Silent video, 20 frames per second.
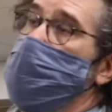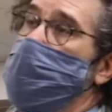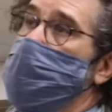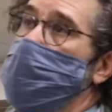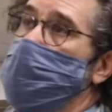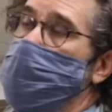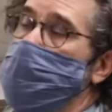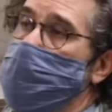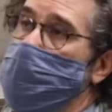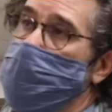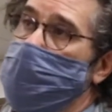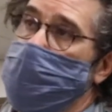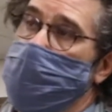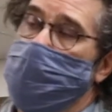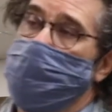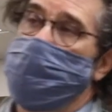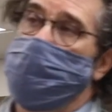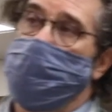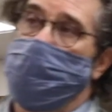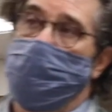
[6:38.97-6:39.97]
in
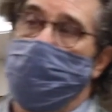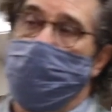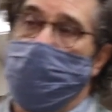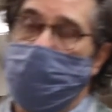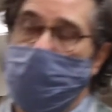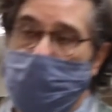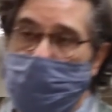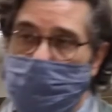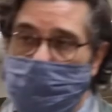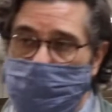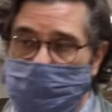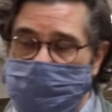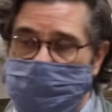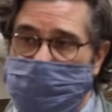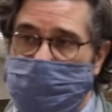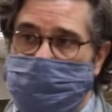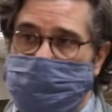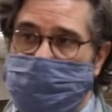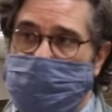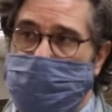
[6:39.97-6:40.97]

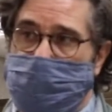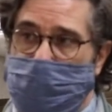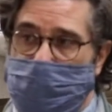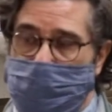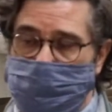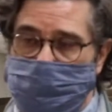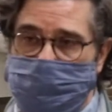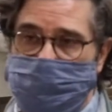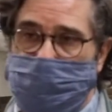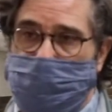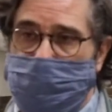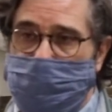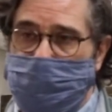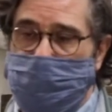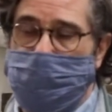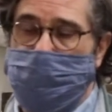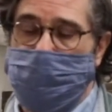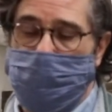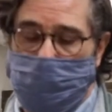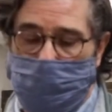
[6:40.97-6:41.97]
100% outside
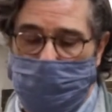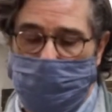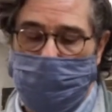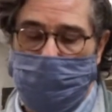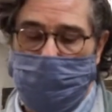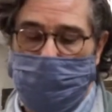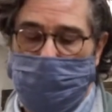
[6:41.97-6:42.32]
air,